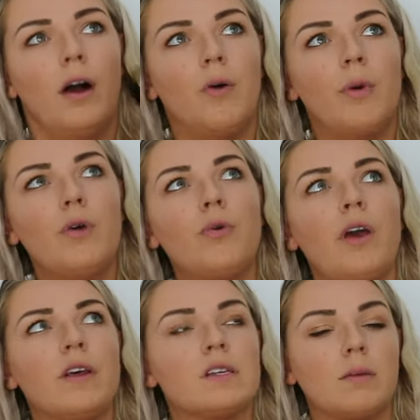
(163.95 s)
we all
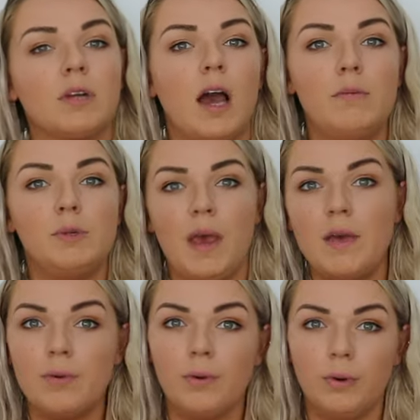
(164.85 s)
know that sometimes
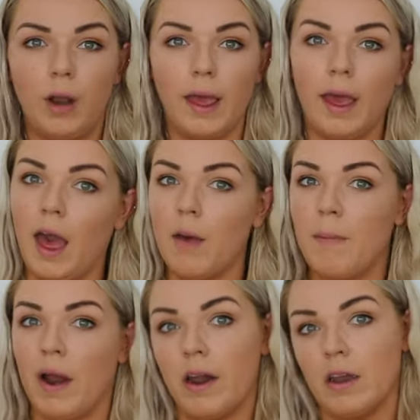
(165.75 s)
people like
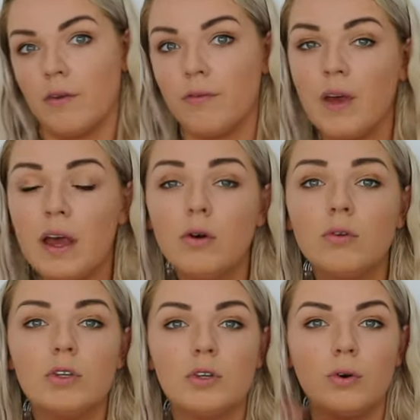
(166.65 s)
get married in
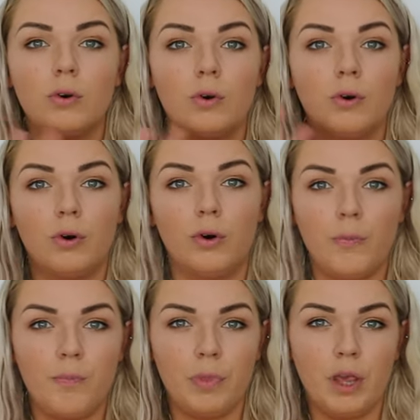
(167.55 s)
fields,
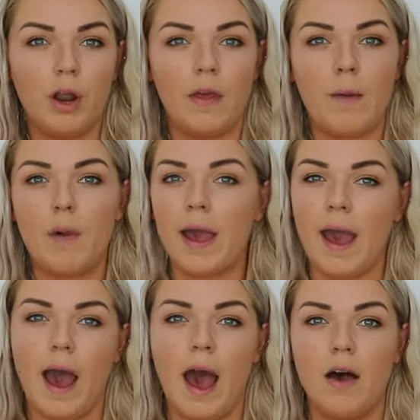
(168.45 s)
or you know, they might
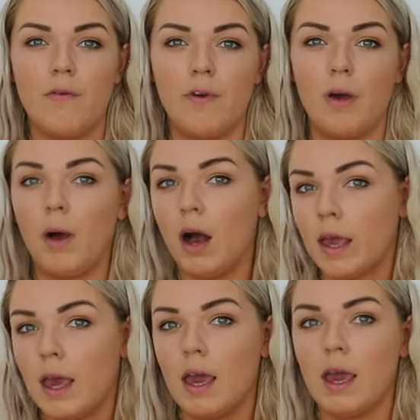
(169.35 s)
have a
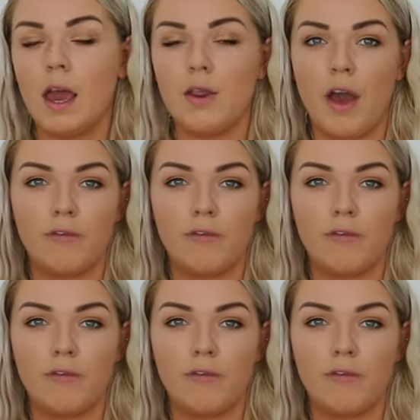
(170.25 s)
marquee and you